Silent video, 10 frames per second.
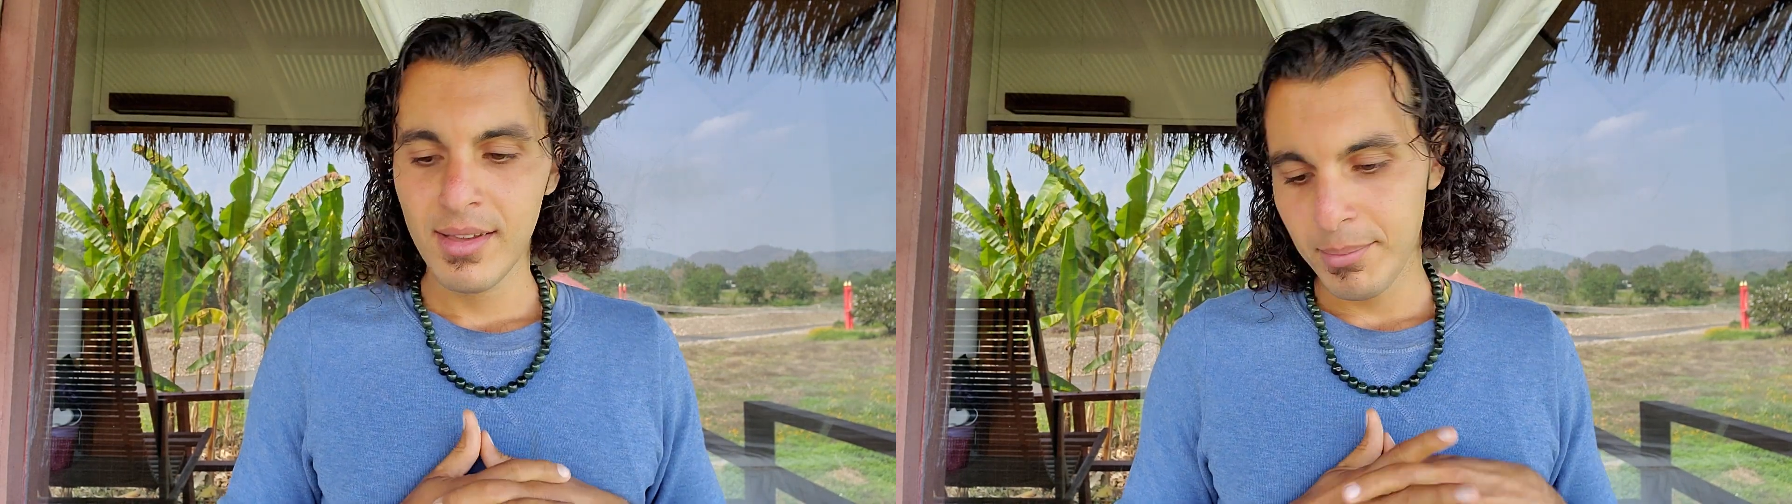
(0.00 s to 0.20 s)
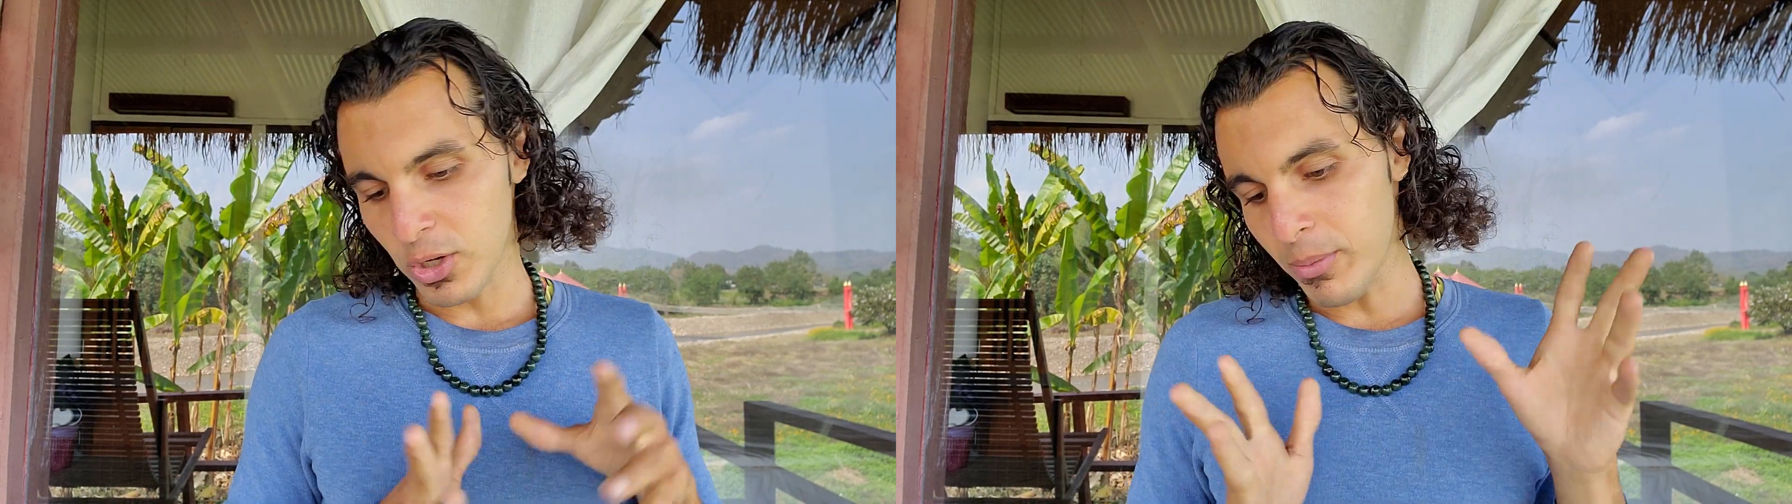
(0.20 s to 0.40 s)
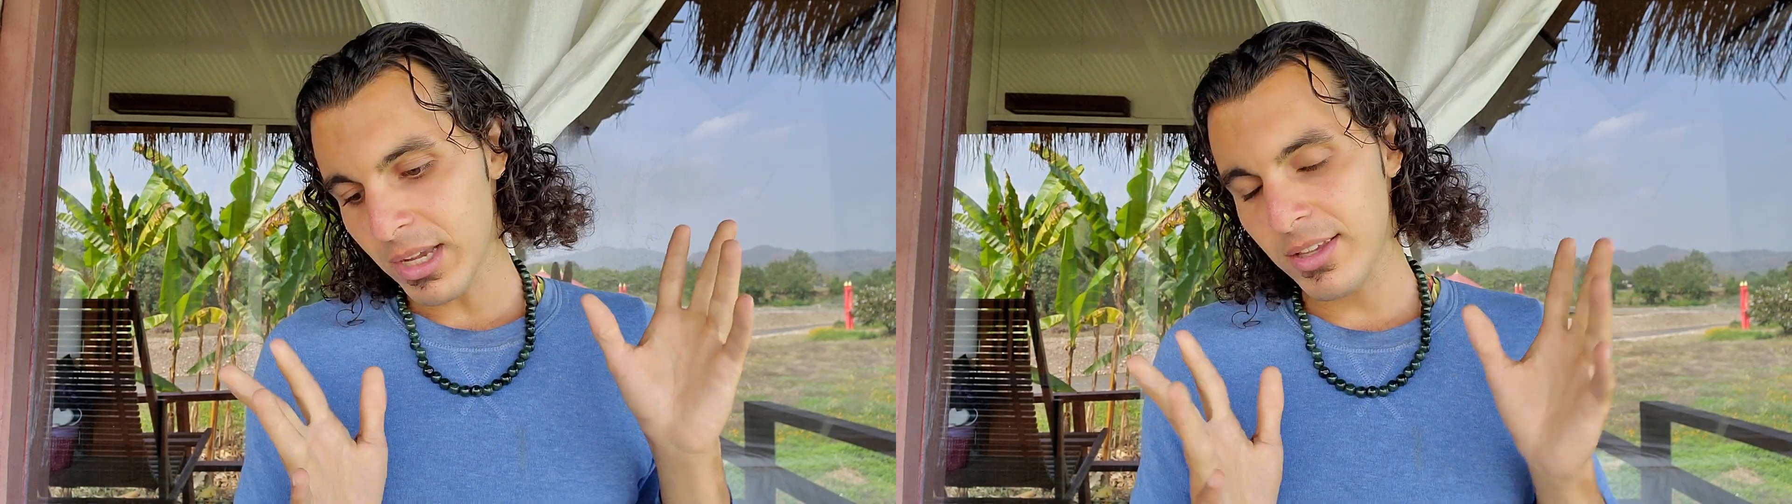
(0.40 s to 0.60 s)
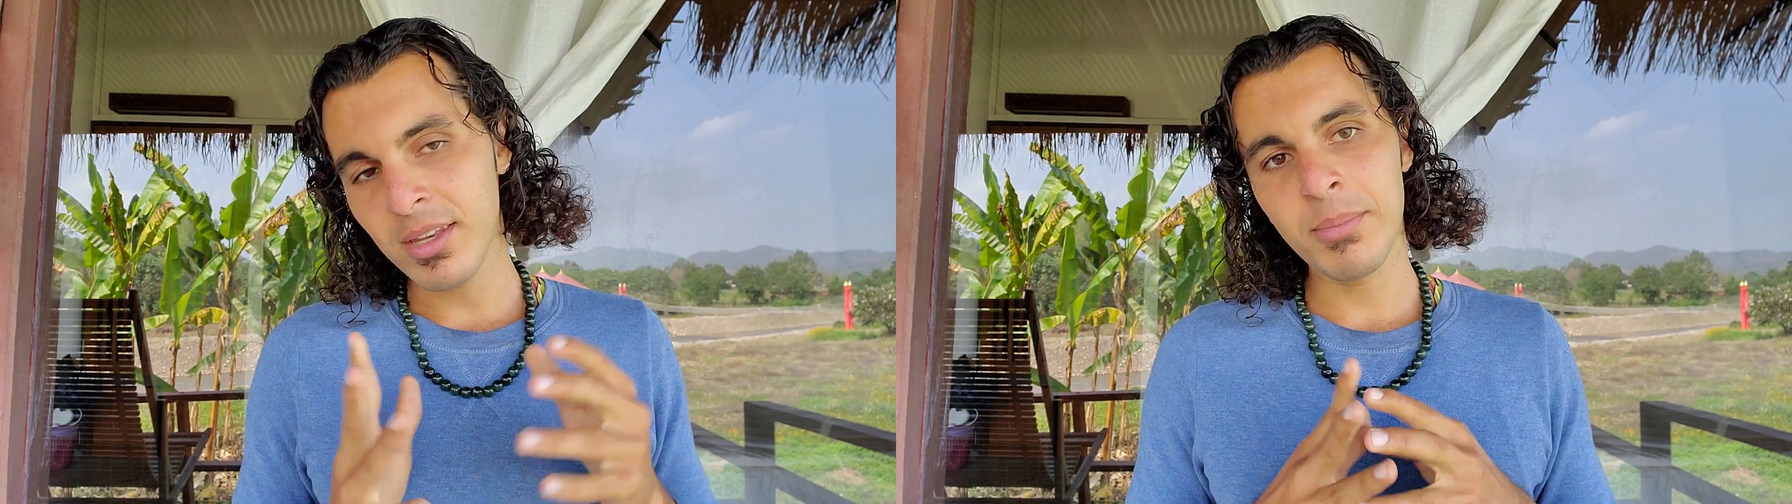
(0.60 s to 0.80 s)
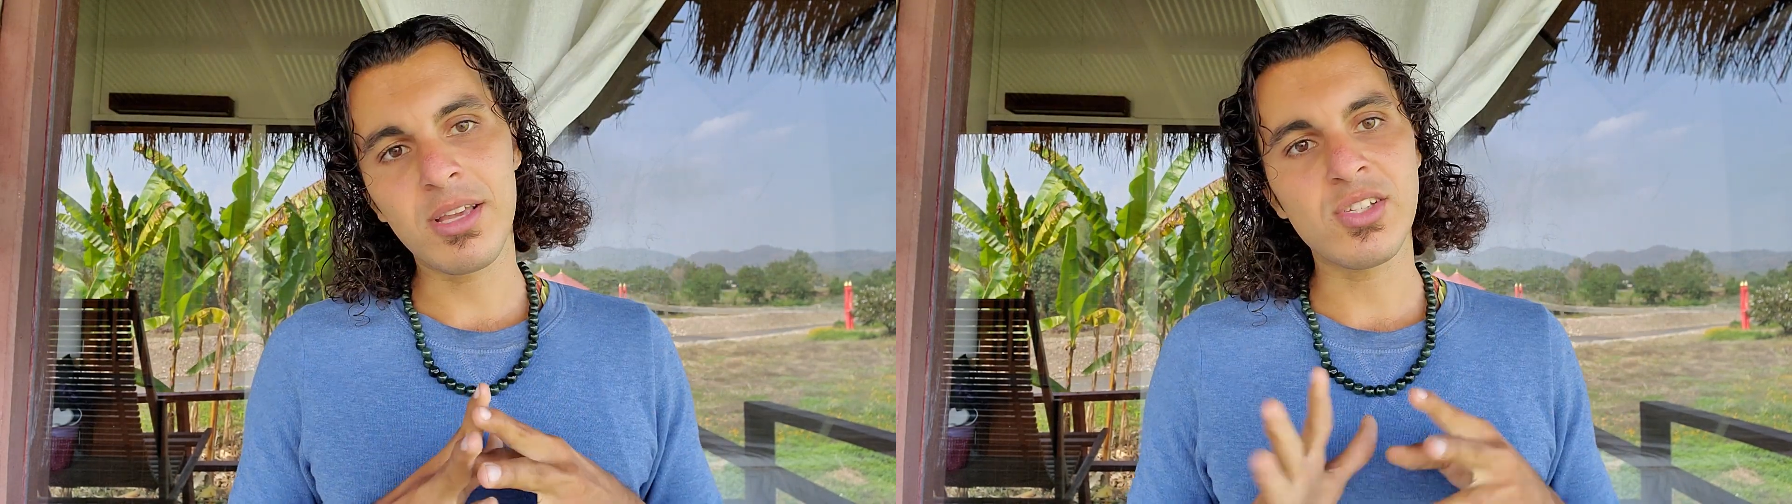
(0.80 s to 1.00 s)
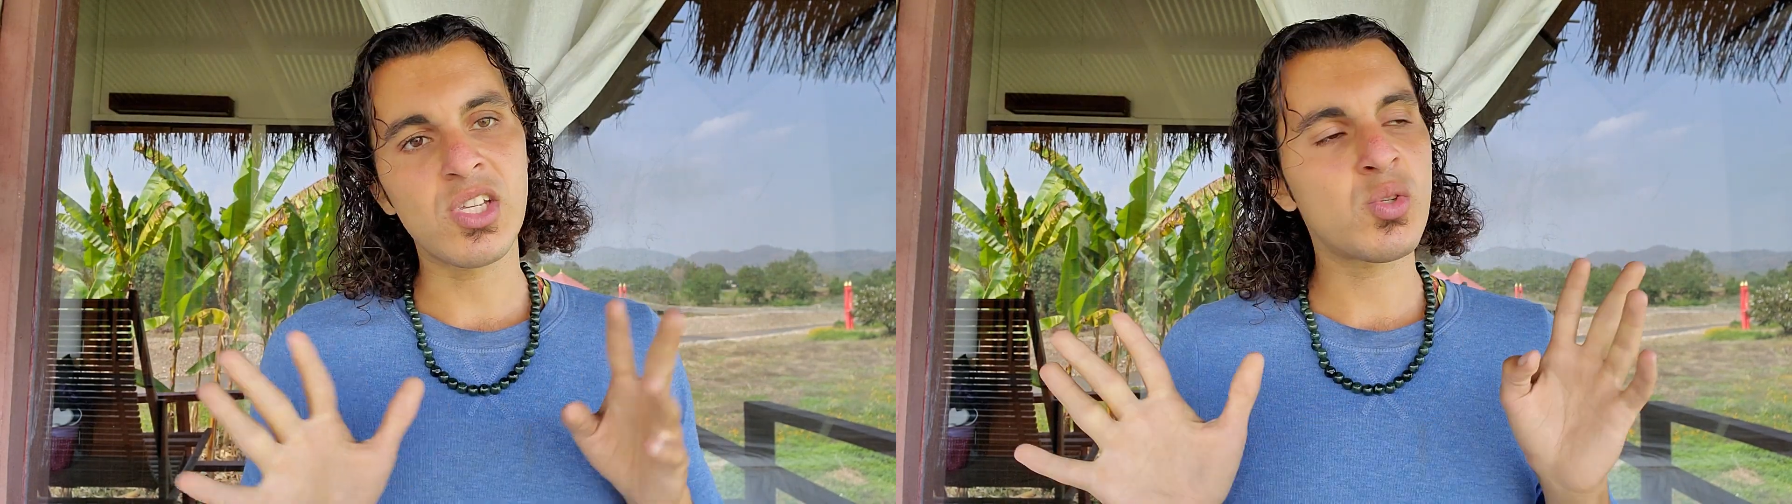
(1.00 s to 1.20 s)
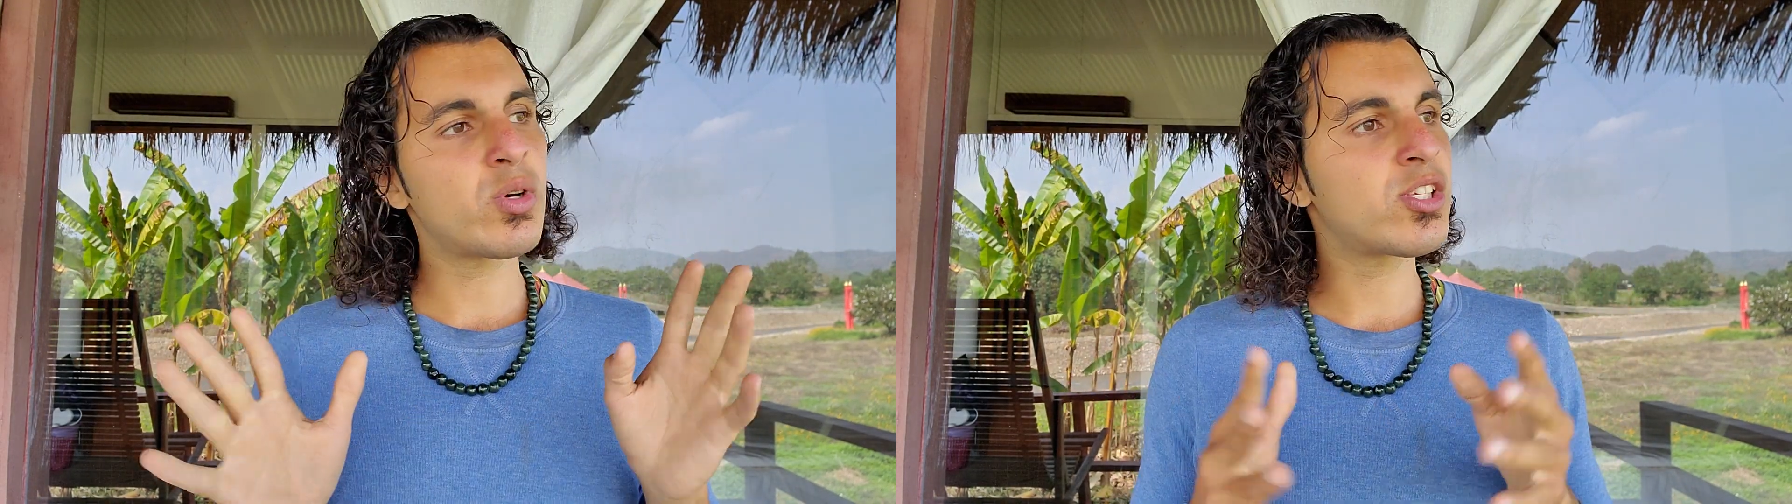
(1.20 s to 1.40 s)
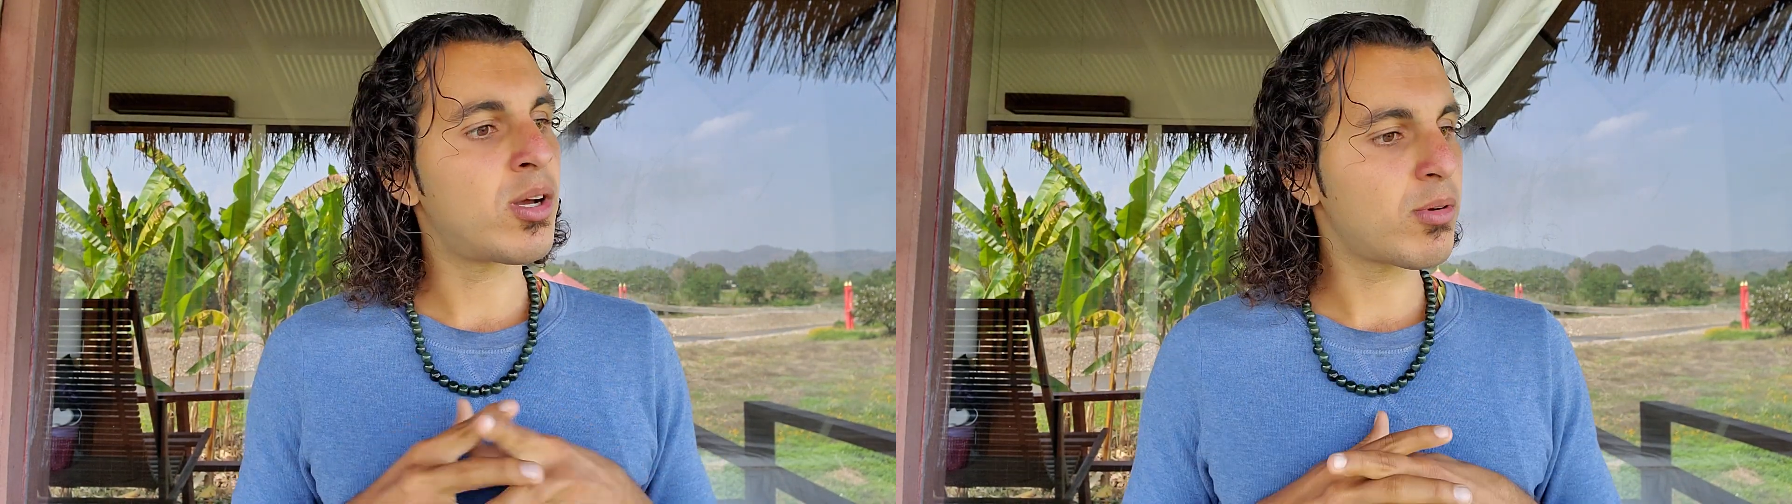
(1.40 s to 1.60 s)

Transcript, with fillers: I'm gonna go back to eating meat because it's wisdom.